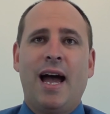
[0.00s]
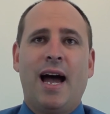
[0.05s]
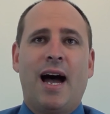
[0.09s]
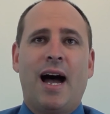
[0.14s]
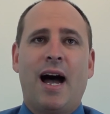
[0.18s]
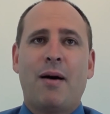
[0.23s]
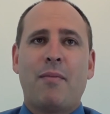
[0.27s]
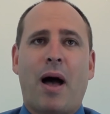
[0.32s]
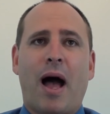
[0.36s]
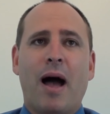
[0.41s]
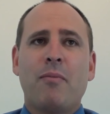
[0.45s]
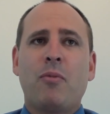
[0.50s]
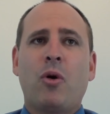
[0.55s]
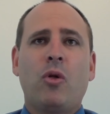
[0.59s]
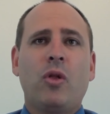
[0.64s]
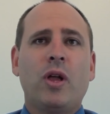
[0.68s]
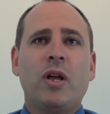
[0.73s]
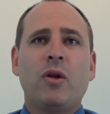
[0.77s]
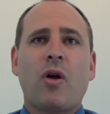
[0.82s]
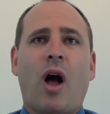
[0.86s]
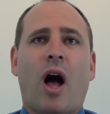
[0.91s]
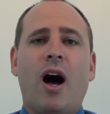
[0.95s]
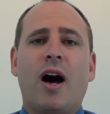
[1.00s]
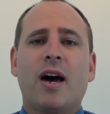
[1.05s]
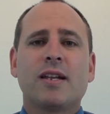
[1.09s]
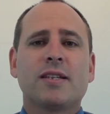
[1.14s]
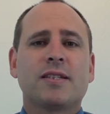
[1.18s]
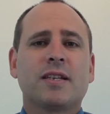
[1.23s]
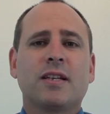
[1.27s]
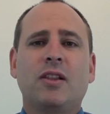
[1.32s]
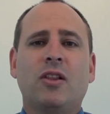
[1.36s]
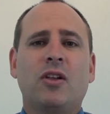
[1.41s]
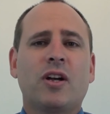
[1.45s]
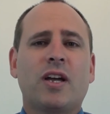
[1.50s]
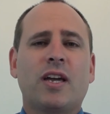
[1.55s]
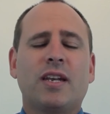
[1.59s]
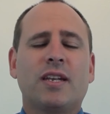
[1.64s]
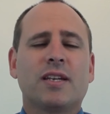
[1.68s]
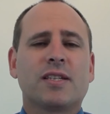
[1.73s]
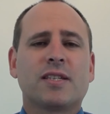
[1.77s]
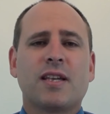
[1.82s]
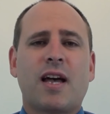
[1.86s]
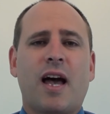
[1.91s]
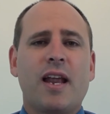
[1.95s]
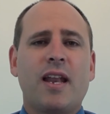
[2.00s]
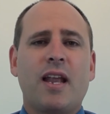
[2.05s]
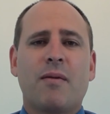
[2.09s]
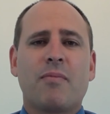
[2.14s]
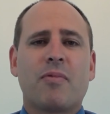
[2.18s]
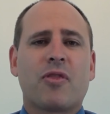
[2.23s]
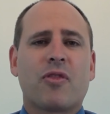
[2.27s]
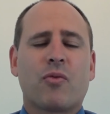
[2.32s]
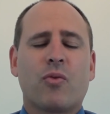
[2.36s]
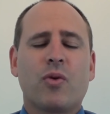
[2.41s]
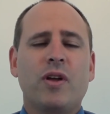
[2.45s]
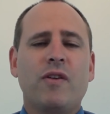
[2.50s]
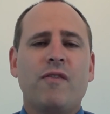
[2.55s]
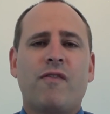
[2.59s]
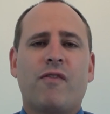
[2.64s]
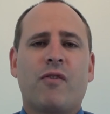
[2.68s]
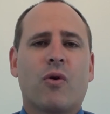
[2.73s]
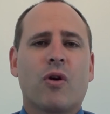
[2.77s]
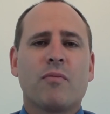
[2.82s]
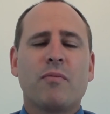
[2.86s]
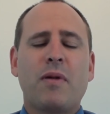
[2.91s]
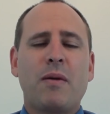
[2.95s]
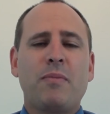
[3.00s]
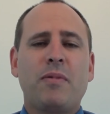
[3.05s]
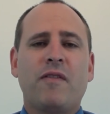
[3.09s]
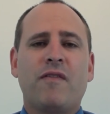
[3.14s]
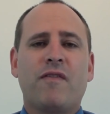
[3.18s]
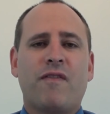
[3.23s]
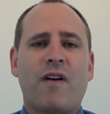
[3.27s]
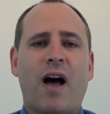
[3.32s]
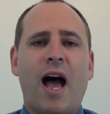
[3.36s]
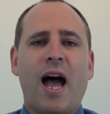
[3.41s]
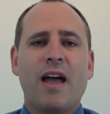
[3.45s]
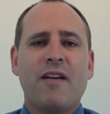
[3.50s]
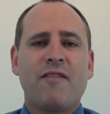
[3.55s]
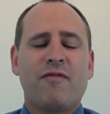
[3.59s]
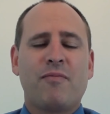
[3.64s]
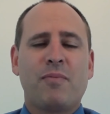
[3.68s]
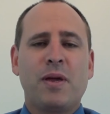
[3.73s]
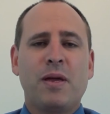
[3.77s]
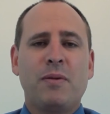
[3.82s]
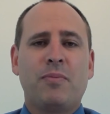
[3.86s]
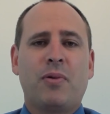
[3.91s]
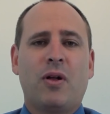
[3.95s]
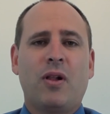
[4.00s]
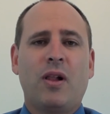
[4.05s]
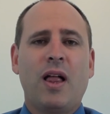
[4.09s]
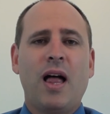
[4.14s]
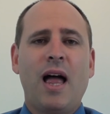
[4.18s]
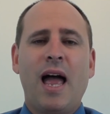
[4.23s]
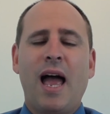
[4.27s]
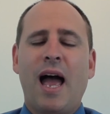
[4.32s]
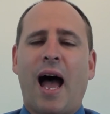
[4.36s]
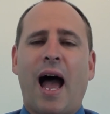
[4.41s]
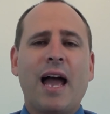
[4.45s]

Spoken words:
I'm only honestly looking to sign up 3, 4, maybe 5 people.